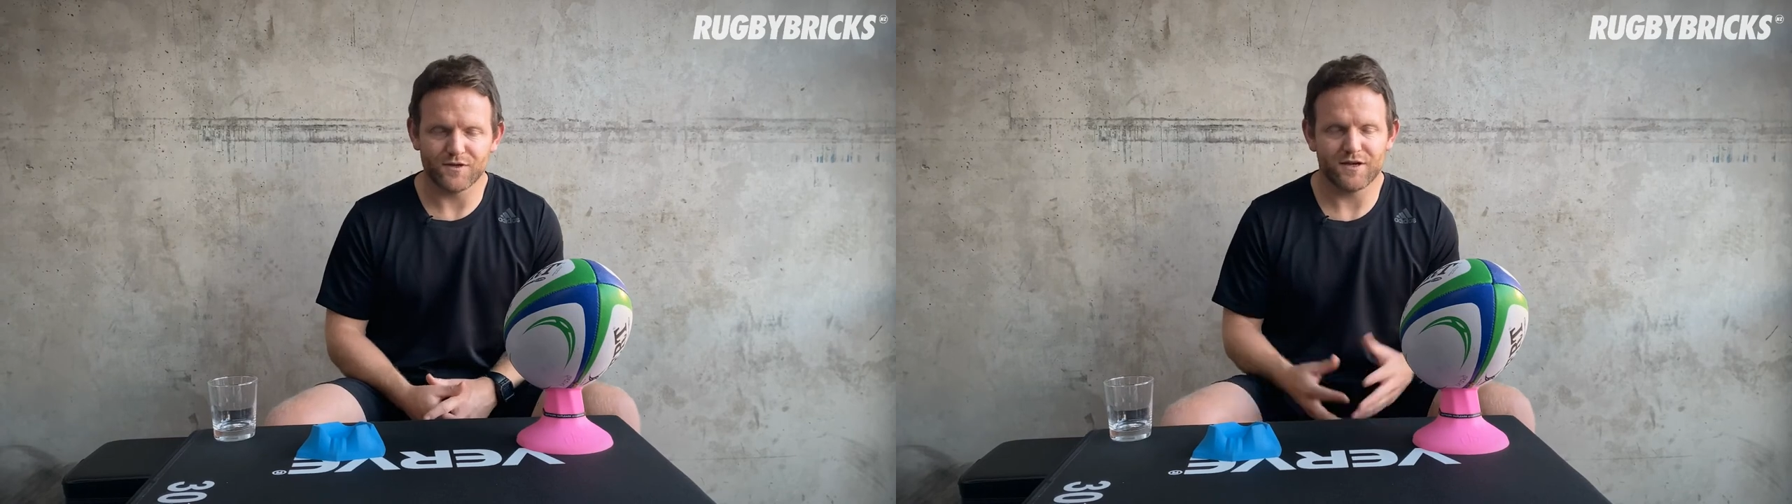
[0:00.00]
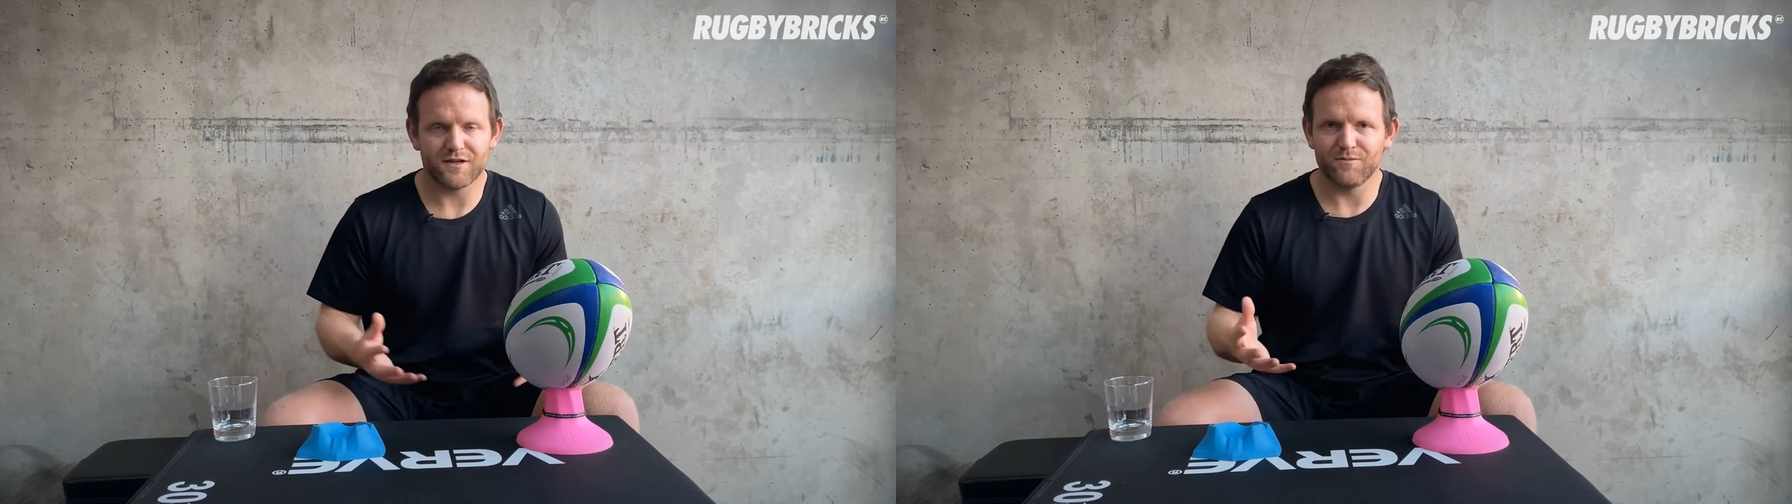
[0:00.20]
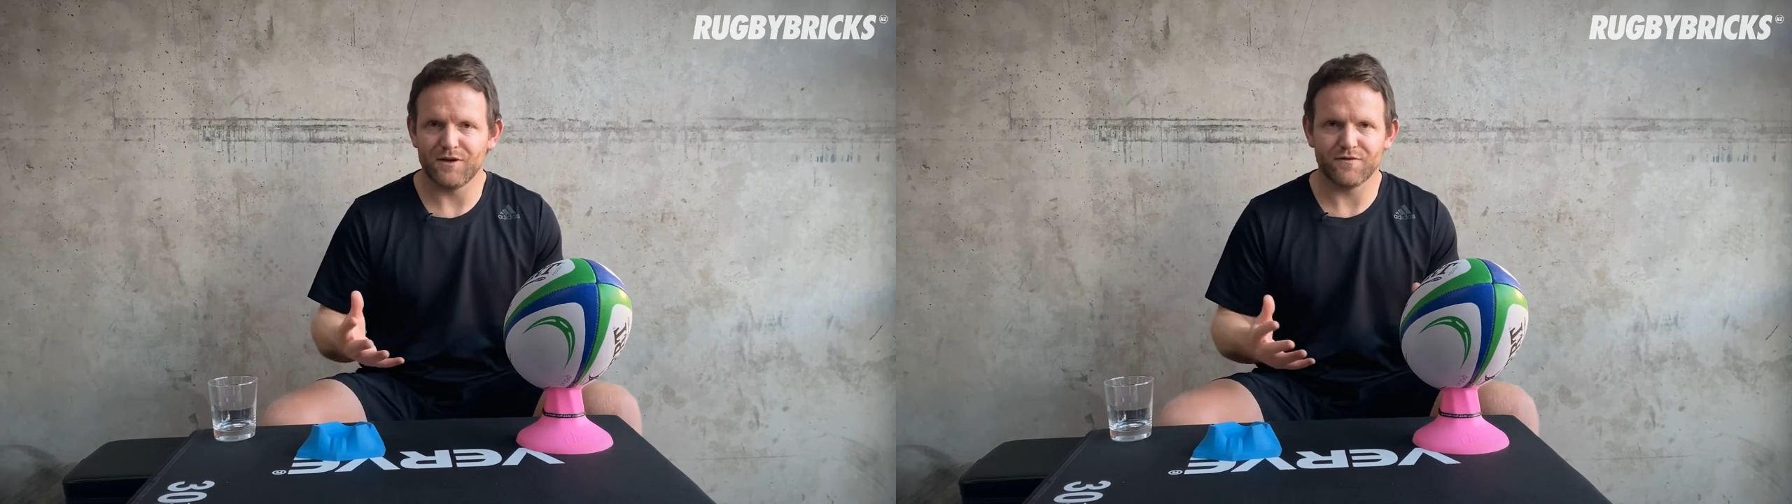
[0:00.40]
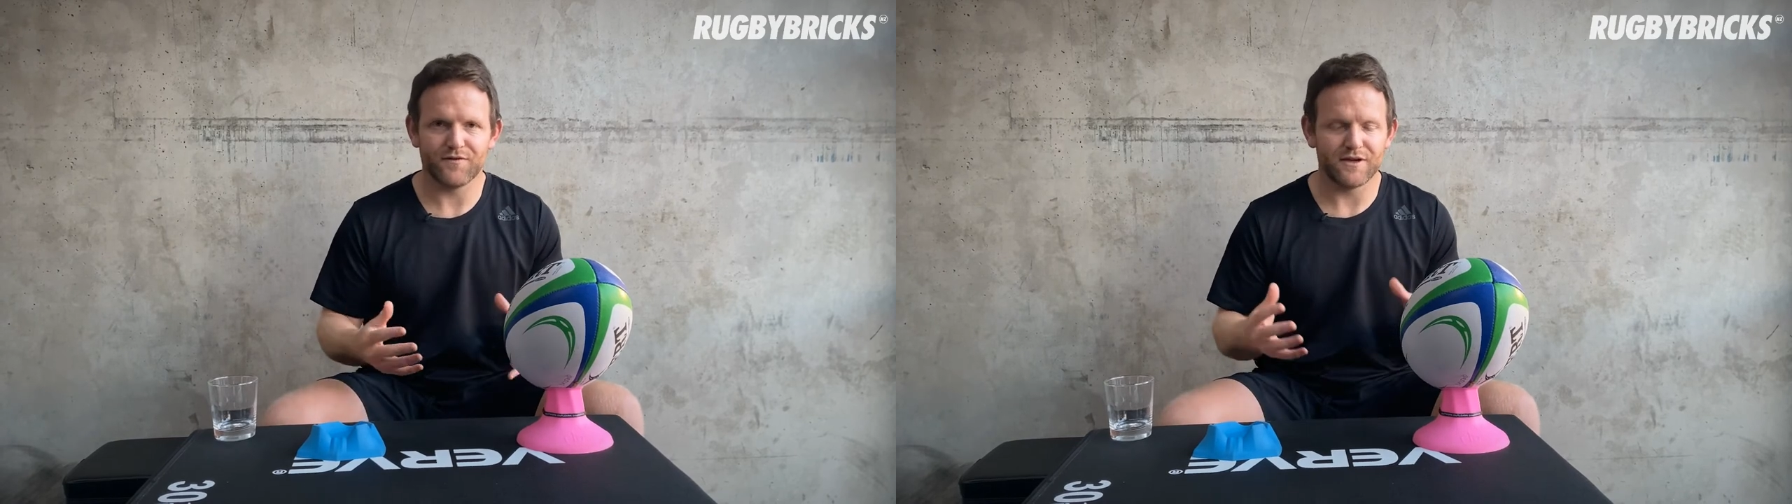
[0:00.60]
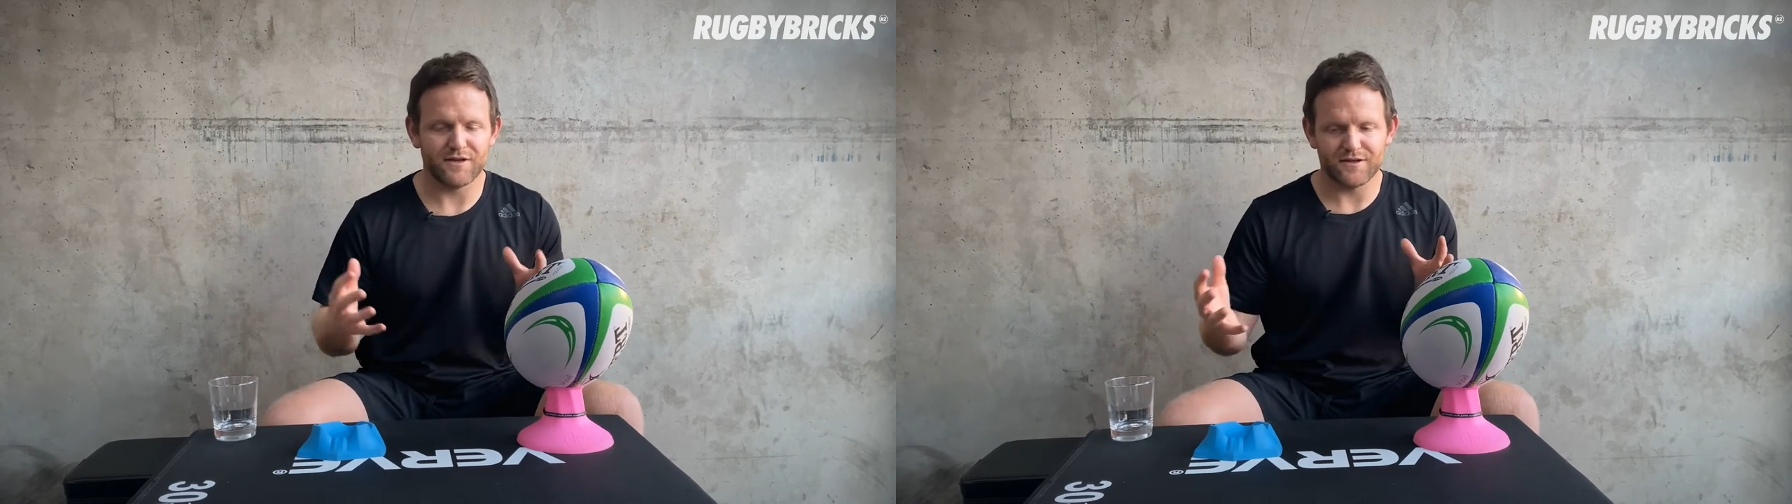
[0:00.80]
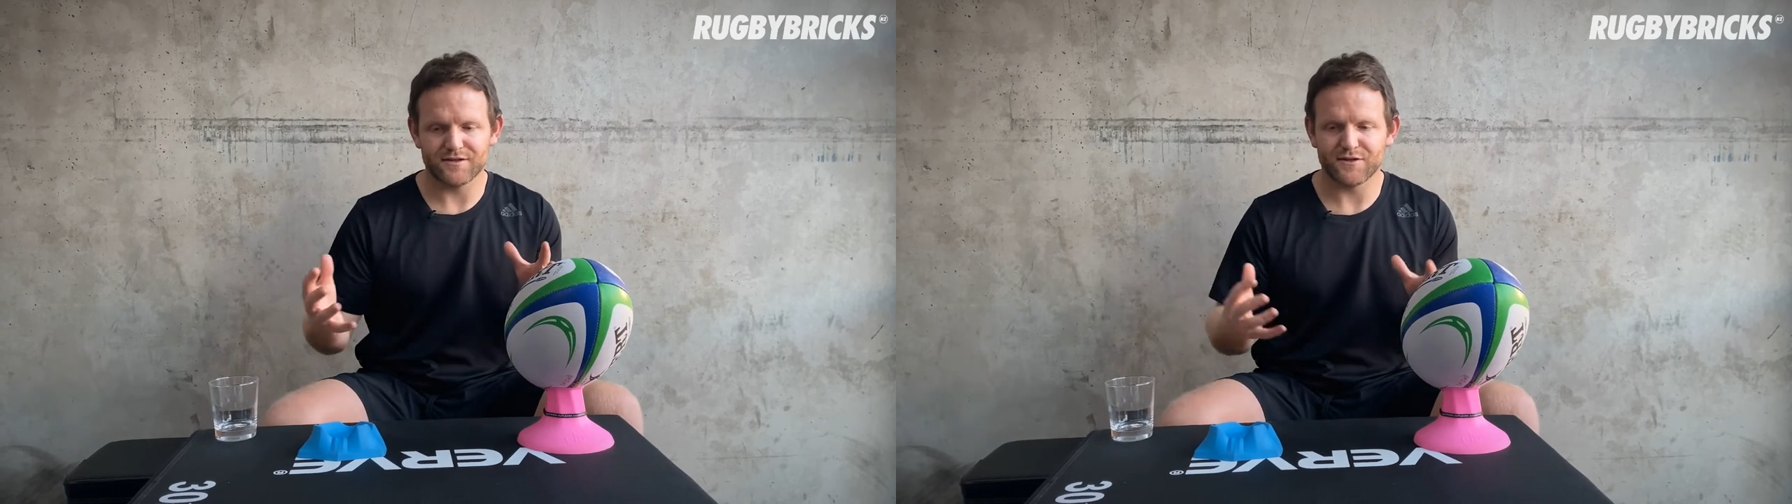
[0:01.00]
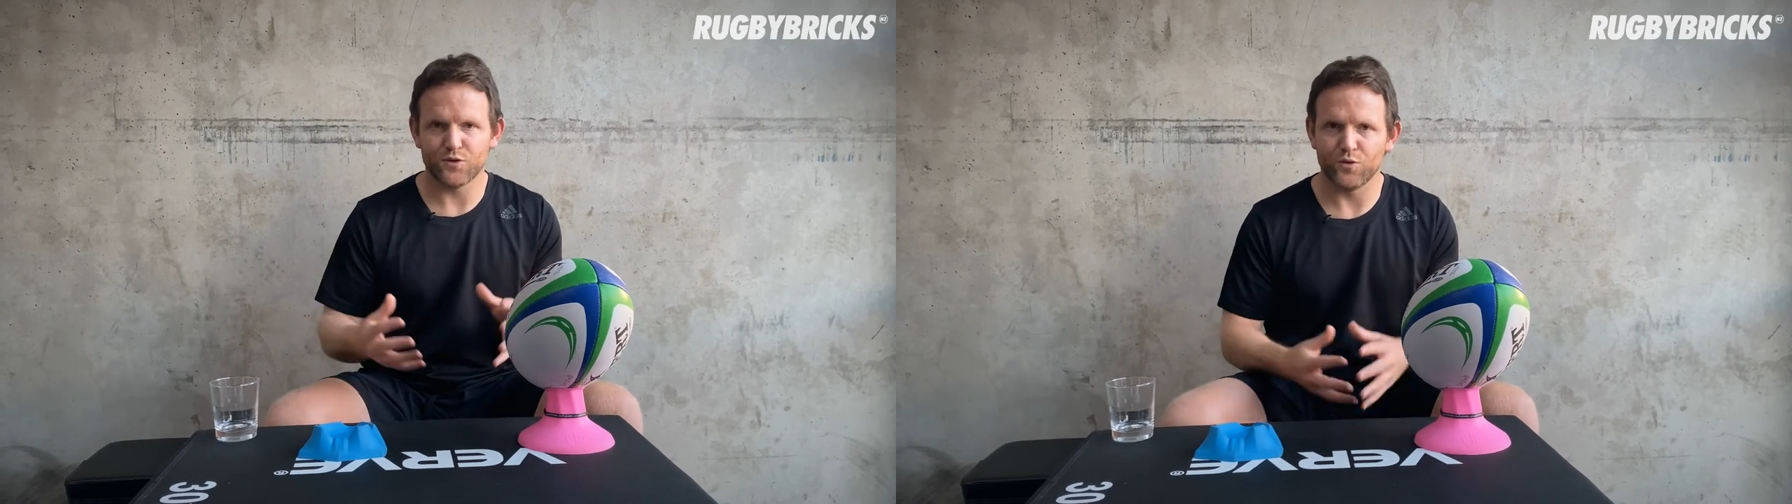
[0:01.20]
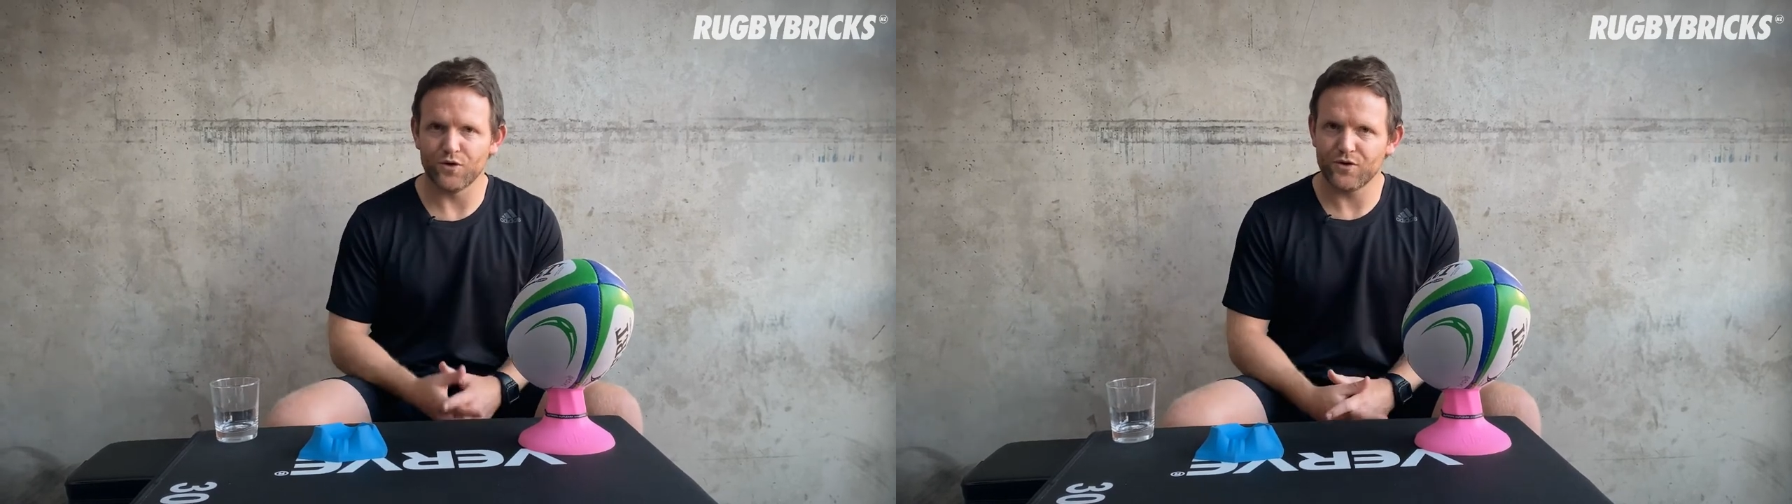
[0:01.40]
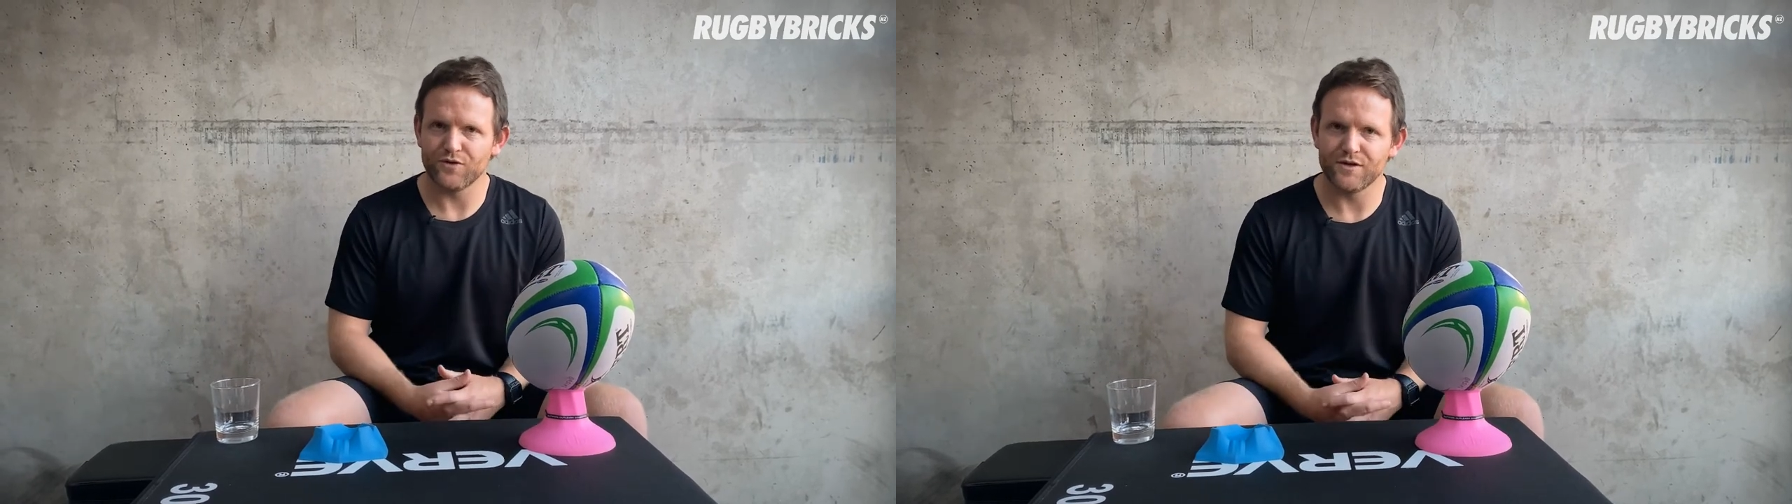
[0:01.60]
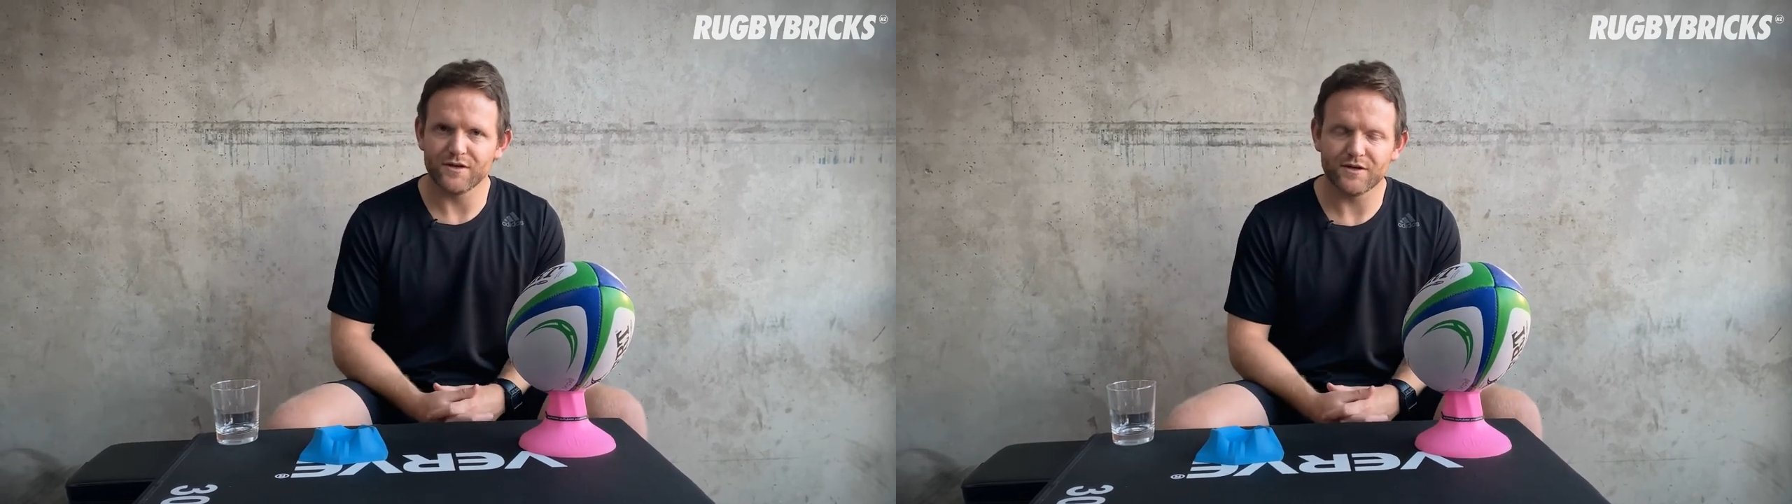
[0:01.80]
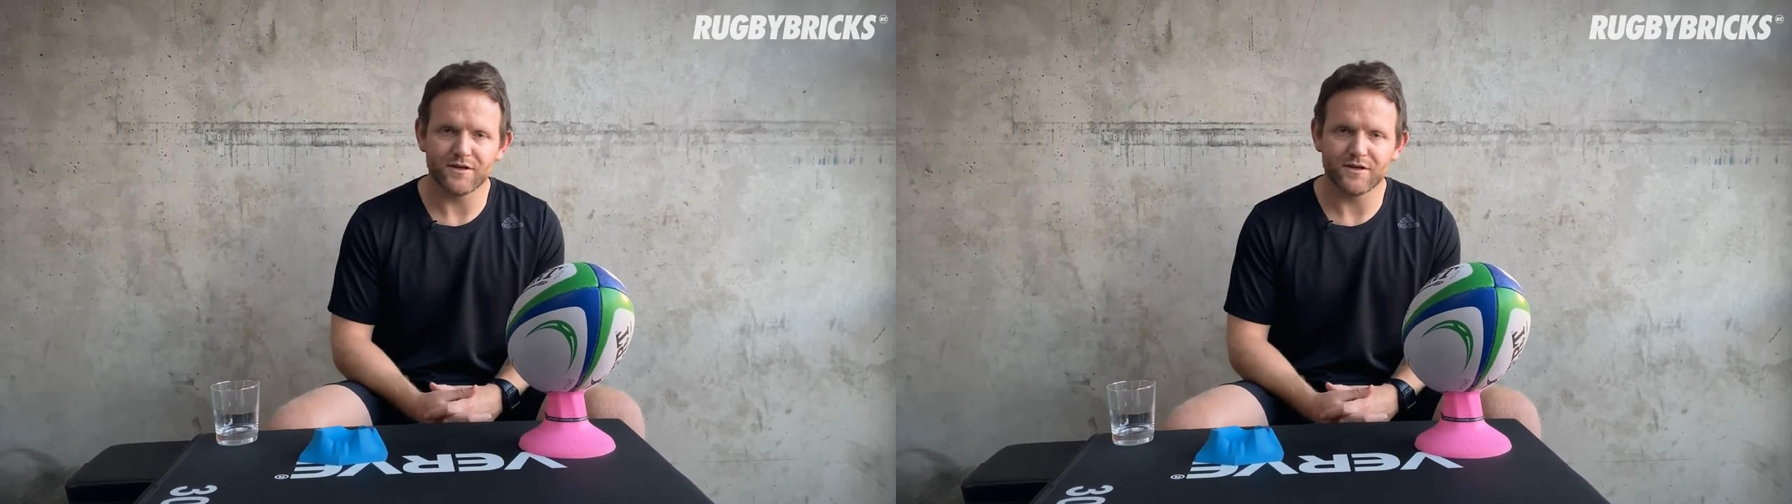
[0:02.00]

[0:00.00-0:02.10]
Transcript: kicking bare feet, you can still work on your,